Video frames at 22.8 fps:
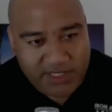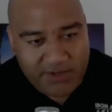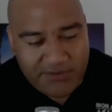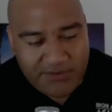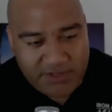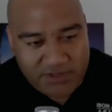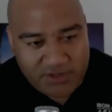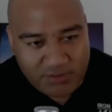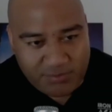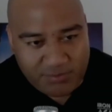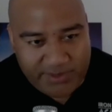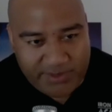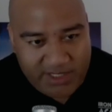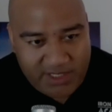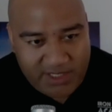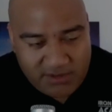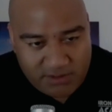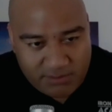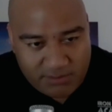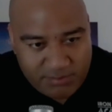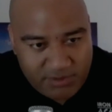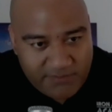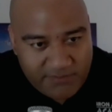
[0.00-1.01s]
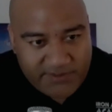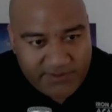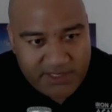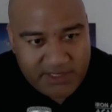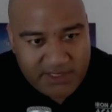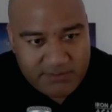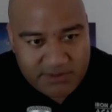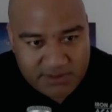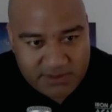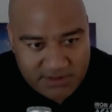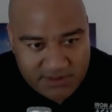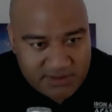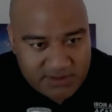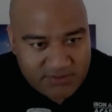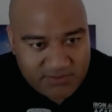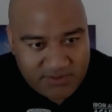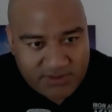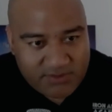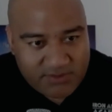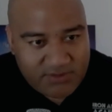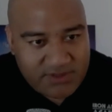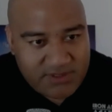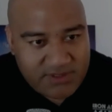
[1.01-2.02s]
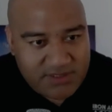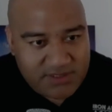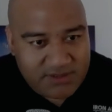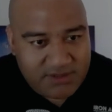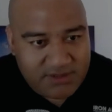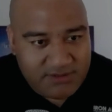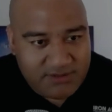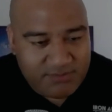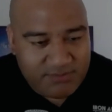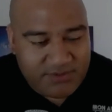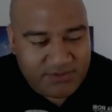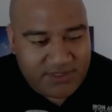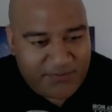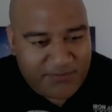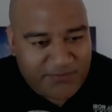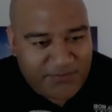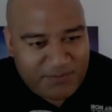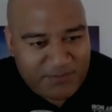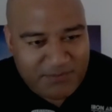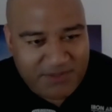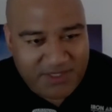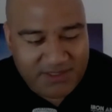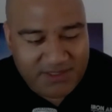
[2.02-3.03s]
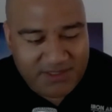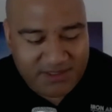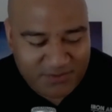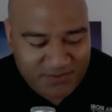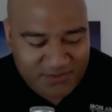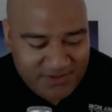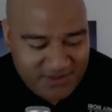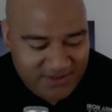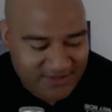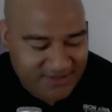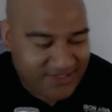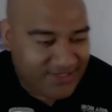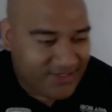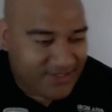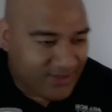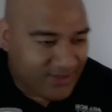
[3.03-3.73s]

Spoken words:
carried your bags on both arms and just run across, being a fit man that you are.